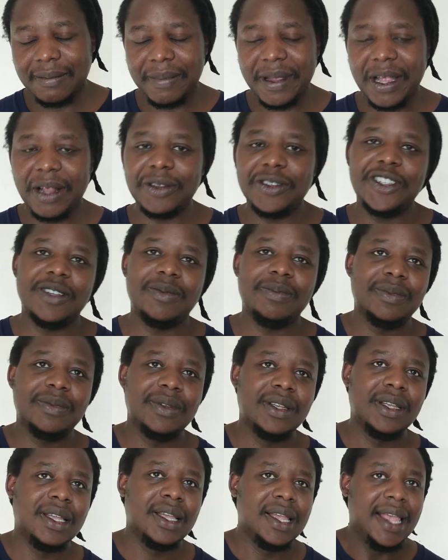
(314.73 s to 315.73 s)
Belgium.
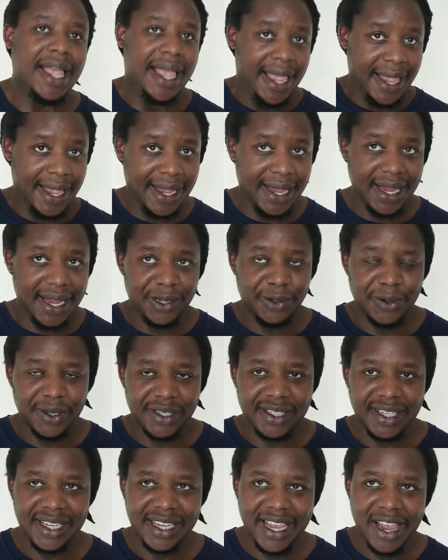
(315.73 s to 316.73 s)

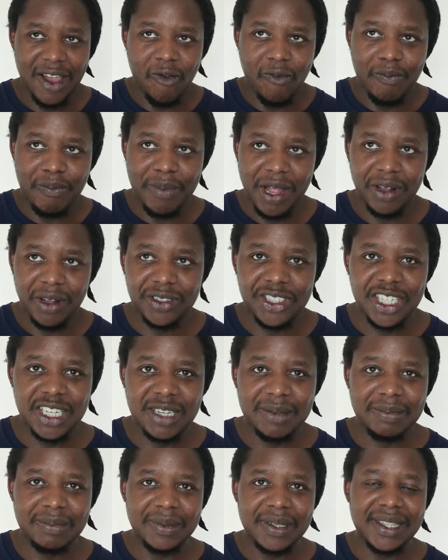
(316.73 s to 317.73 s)
Interesting game.
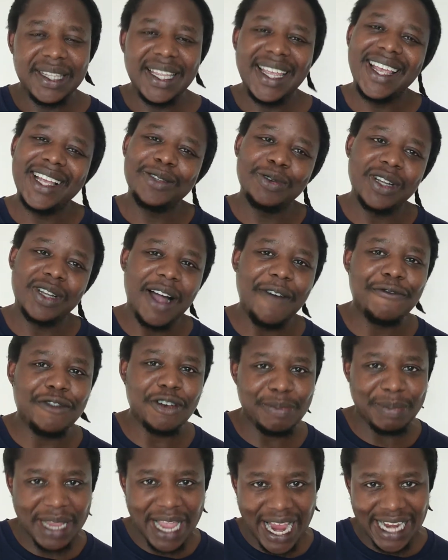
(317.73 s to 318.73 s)
Belgium, they had to come
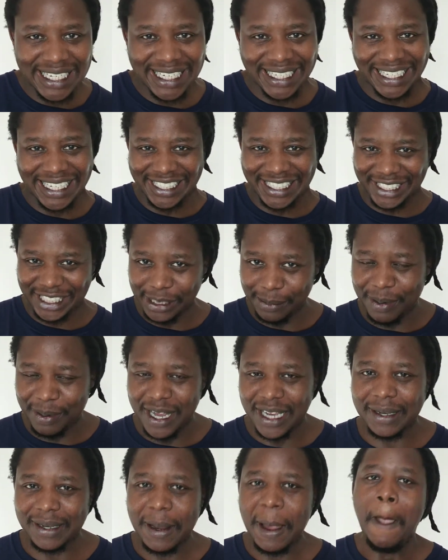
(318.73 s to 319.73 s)
from behind against
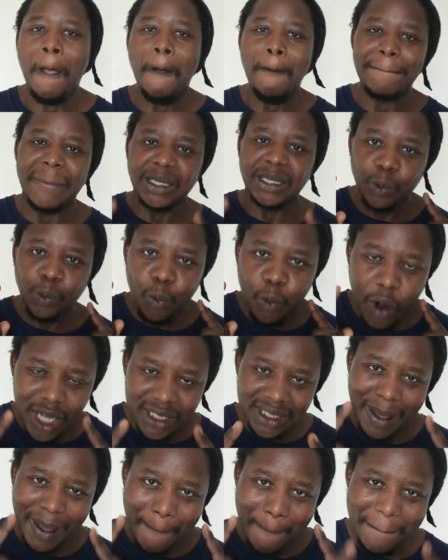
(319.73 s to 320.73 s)
Japan. But
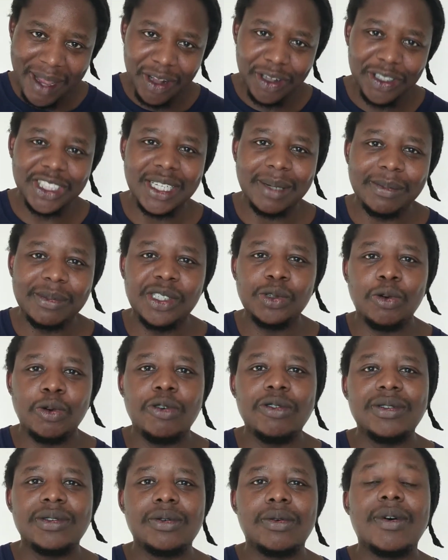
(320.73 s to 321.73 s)
what Belgium
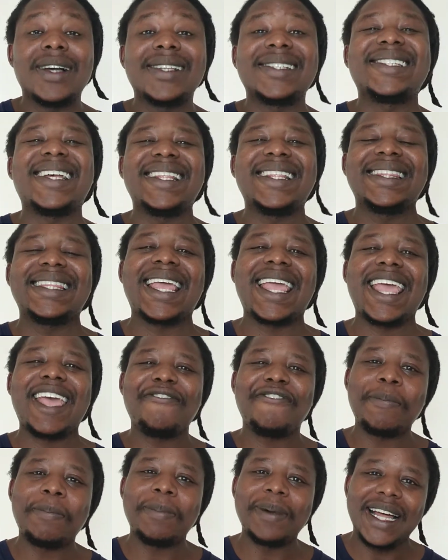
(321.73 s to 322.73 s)
showed was that they
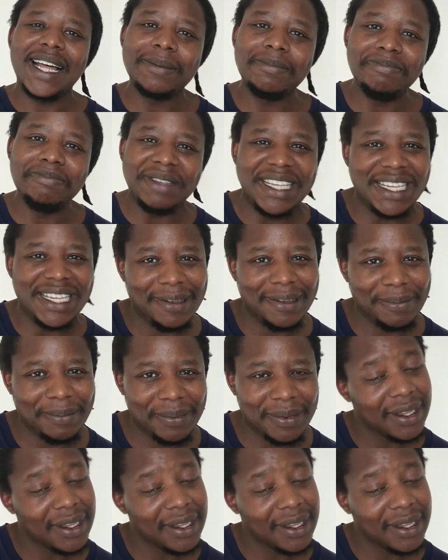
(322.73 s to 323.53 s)
have a plan B.